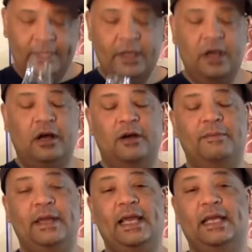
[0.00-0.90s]
Oh
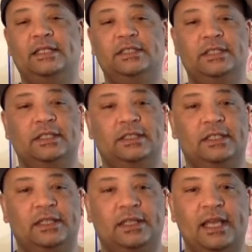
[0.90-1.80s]
man, just
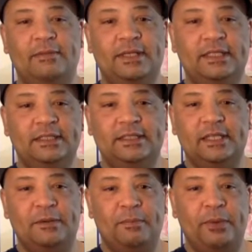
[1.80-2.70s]
lemons
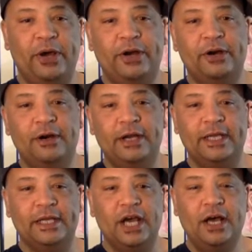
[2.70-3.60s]
and butter
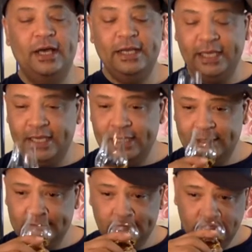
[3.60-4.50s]
and honey.
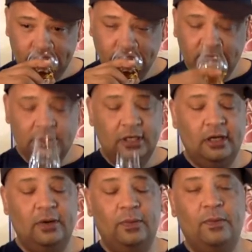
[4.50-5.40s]

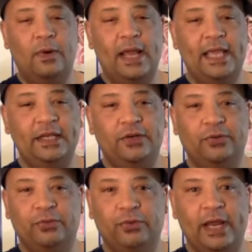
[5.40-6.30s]
Oh, white
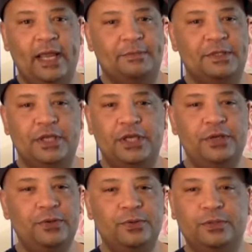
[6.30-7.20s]
grapes,
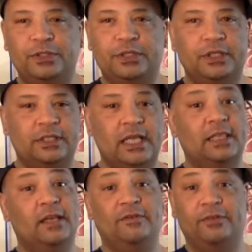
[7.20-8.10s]
huge. Just I
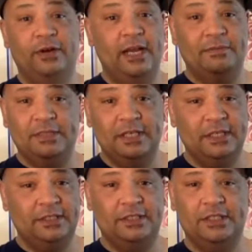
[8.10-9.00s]
love grapes, and it
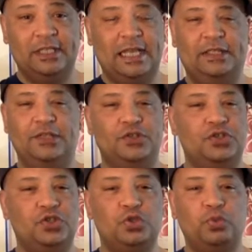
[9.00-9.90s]
is just like the
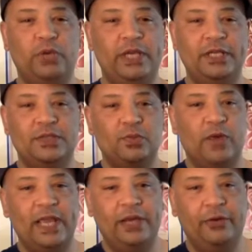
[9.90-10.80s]
sweetest
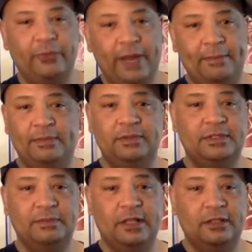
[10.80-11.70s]
white grape
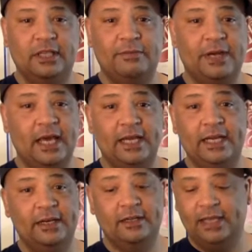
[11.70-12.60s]
smell coming out
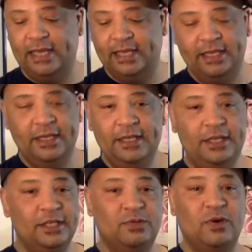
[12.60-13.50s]
here. Like
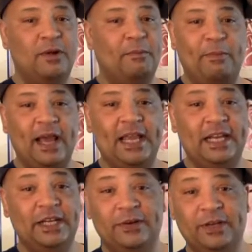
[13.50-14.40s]
you just want to bite
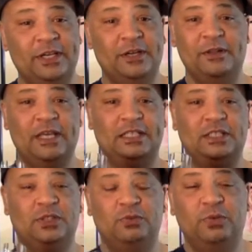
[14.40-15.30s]
into it, and you know that
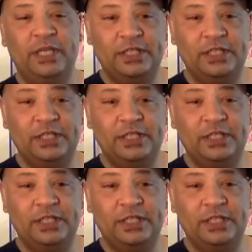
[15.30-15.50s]
sweet